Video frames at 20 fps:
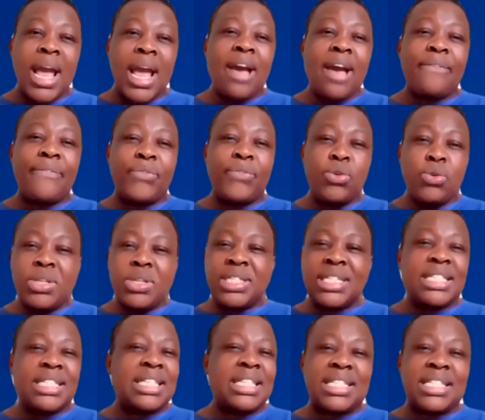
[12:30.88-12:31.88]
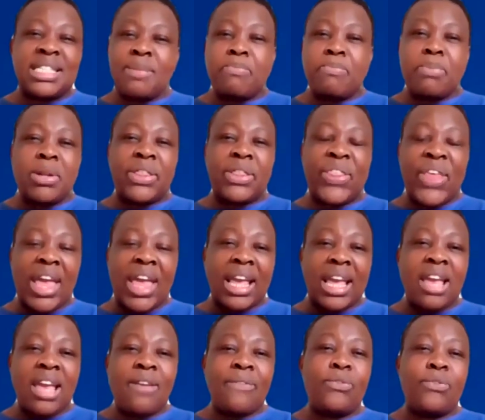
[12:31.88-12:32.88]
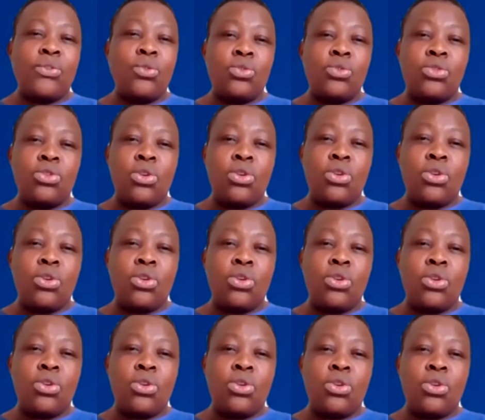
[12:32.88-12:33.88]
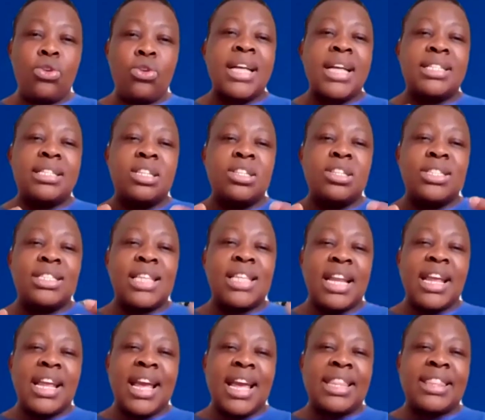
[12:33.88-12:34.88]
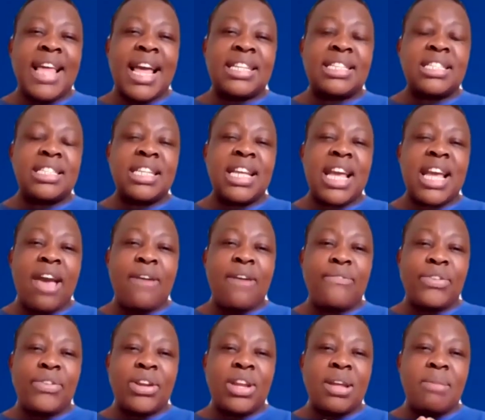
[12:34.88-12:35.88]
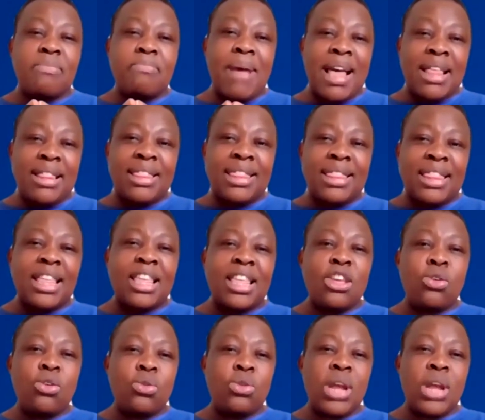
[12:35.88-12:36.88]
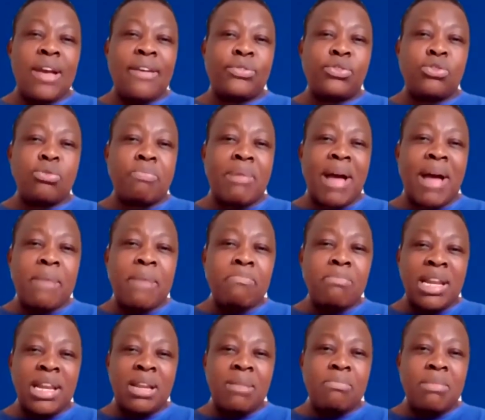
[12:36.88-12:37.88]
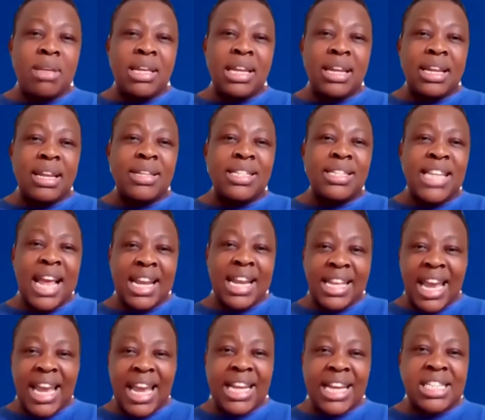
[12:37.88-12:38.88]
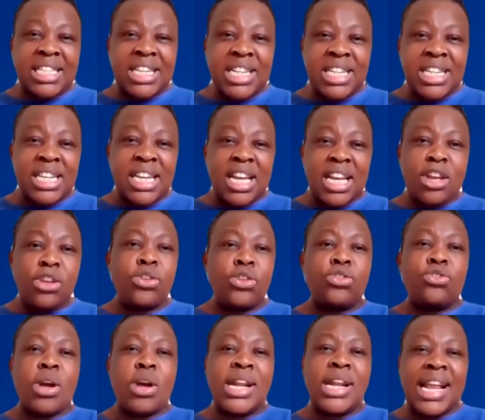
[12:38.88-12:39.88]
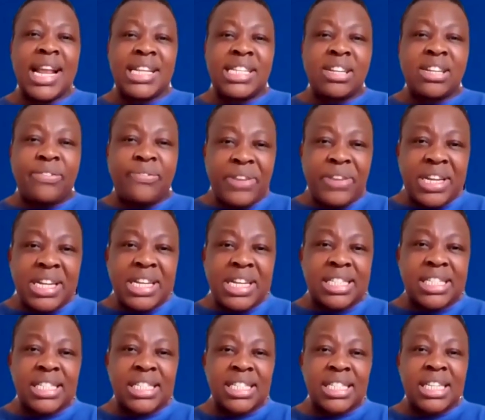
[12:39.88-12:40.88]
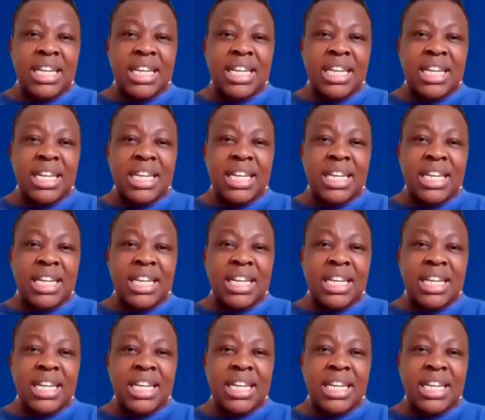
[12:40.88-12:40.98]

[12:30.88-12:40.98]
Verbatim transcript: A fuse is a simple thing. If you know, Sanele, that every month you have to buy milli-meal 10 kg, you don't let it finish.